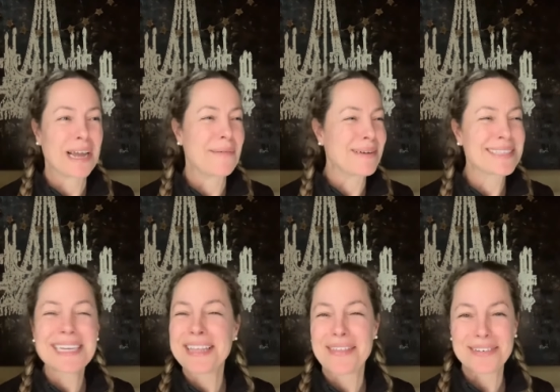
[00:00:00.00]
I mean, I was
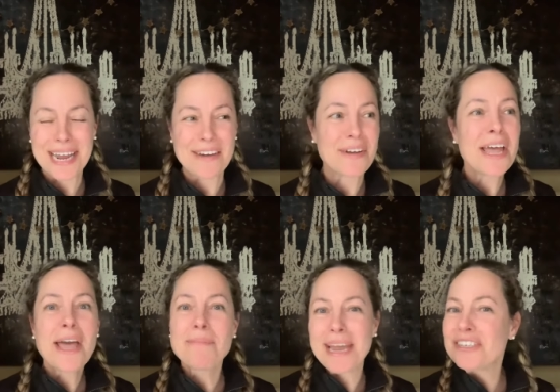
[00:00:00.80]
thinking the other day of
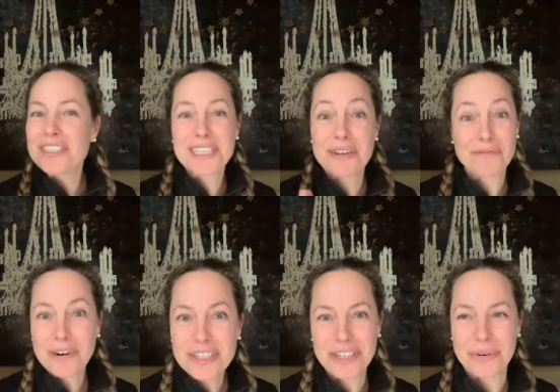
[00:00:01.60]
patience is a
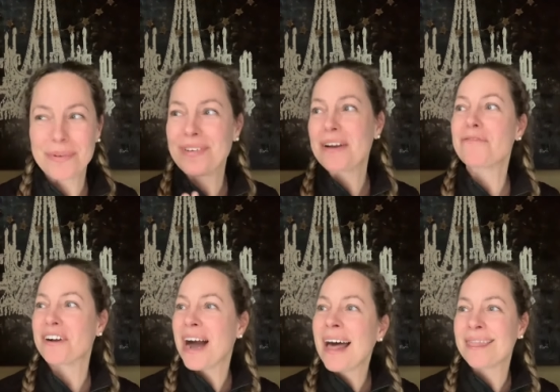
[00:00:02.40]
virtue. We've kind of
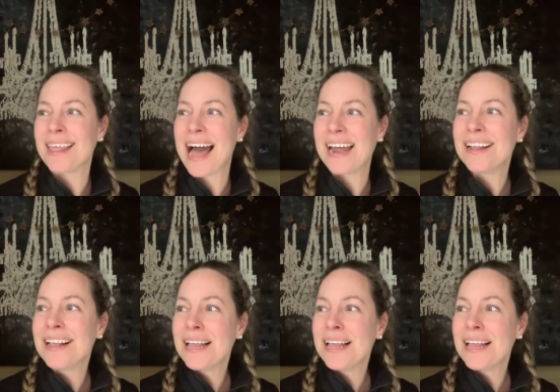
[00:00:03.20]
forgotten that,